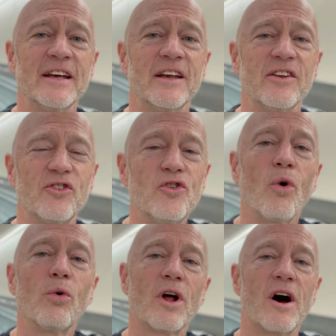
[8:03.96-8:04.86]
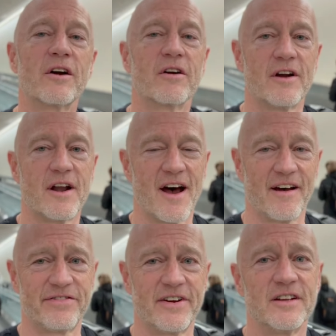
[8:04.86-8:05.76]
is no longer
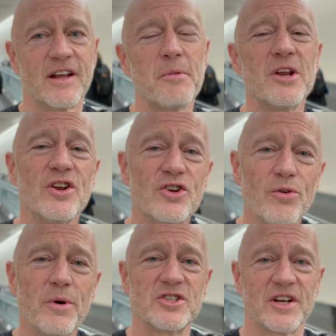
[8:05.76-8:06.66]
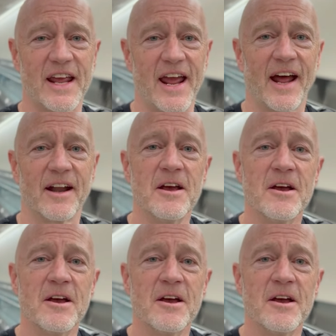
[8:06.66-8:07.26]
enough. I mean, you do what you can,